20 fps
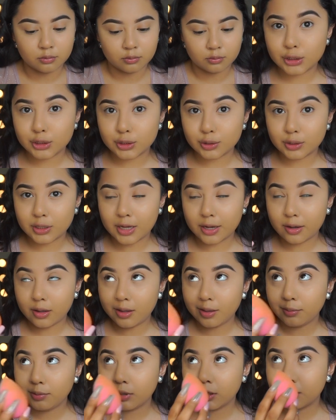So now
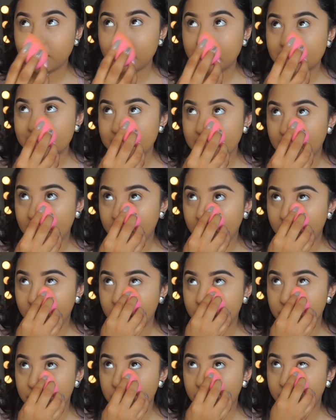I'm going to be setting
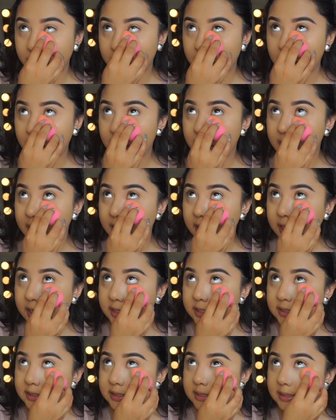under my
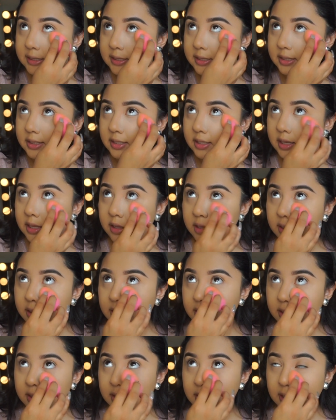eyes.
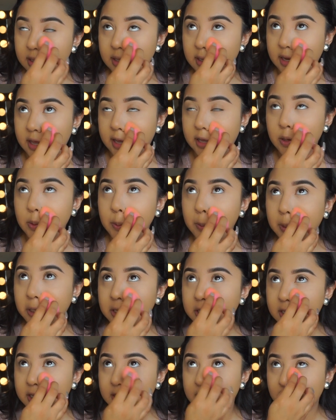And I don't
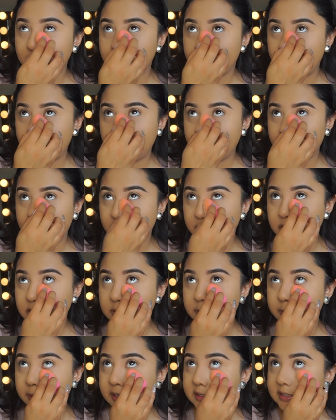really like bake, I
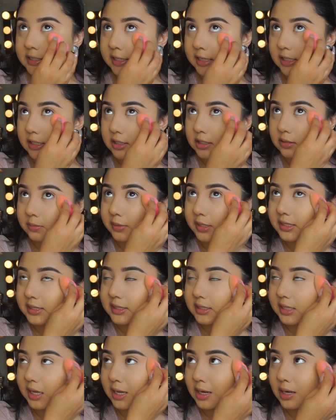just press it into my
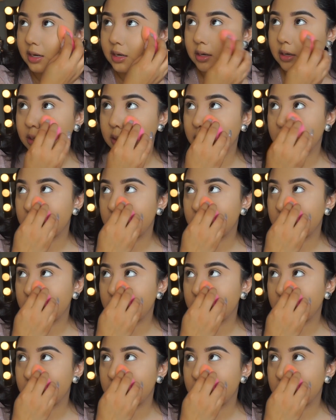skin.